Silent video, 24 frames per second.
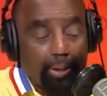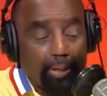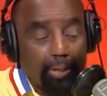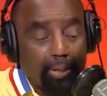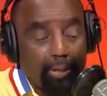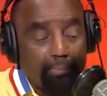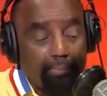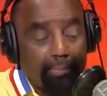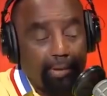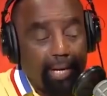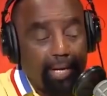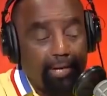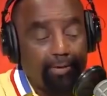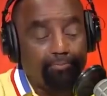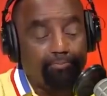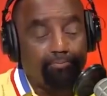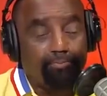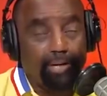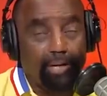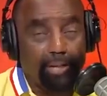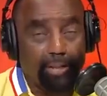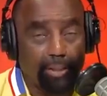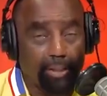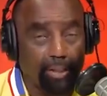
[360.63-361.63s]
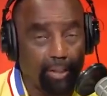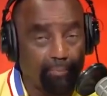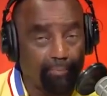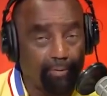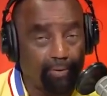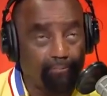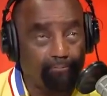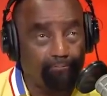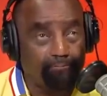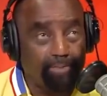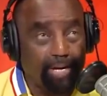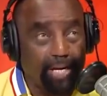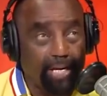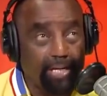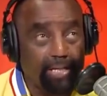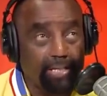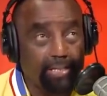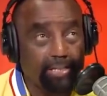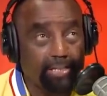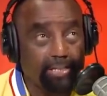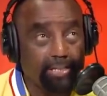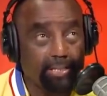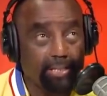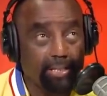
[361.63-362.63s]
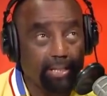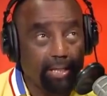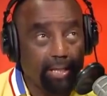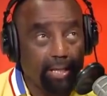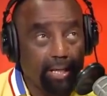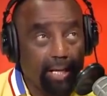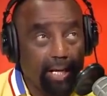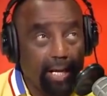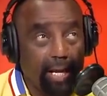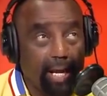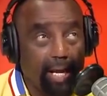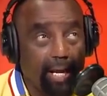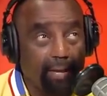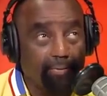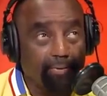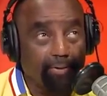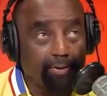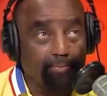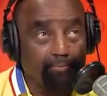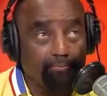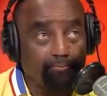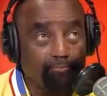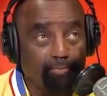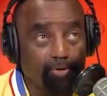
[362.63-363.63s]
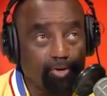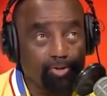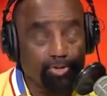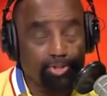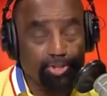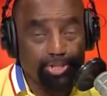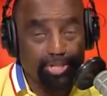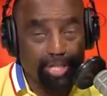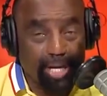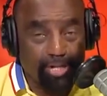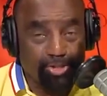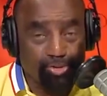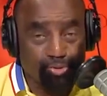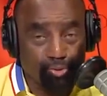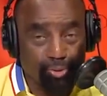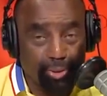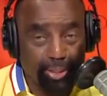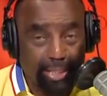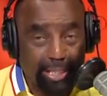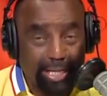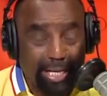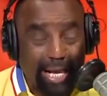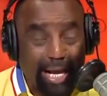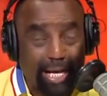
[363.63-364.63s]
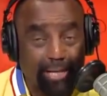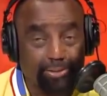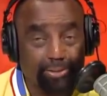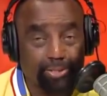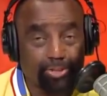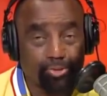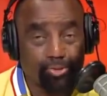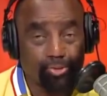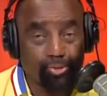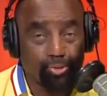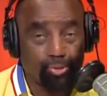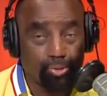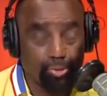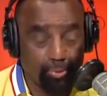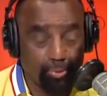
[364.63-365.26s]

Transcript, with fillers: love, not the fake love that fades after the first sexual encounter.